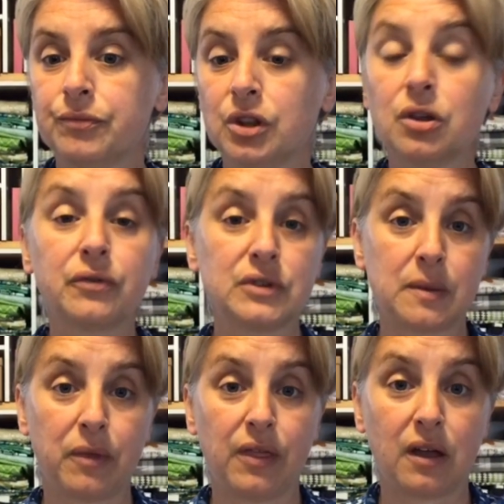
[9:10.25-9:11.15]
look for
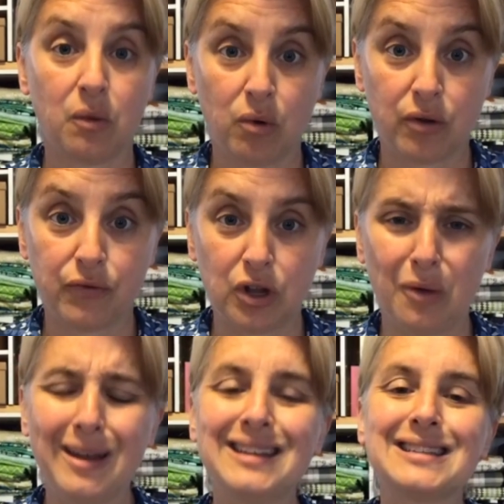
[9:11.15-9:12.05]
something that can work for you.
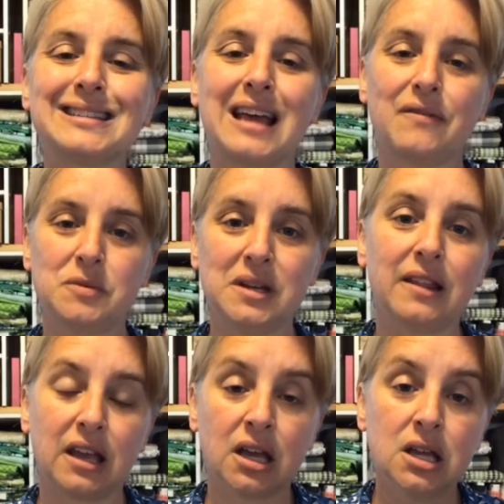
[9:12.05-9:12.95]
And it doesn't have to be
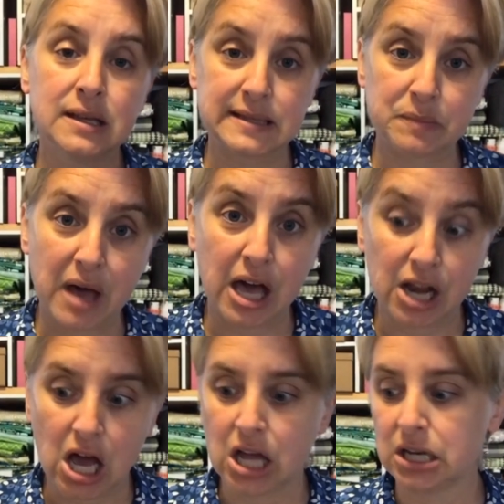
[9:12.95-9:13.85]
like spot
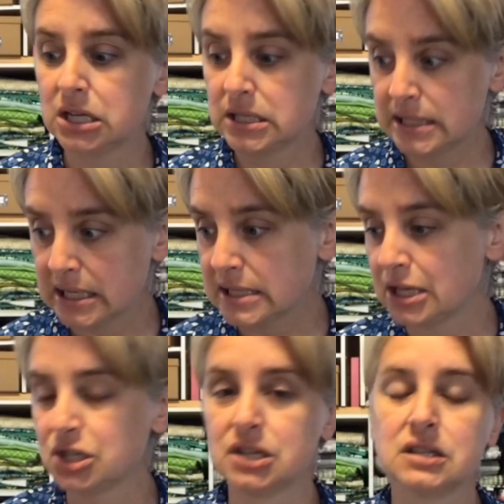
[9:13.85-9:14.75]
on 6
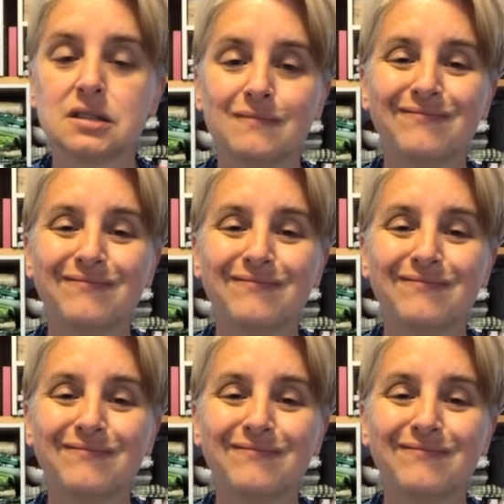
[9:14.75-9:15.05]
inches.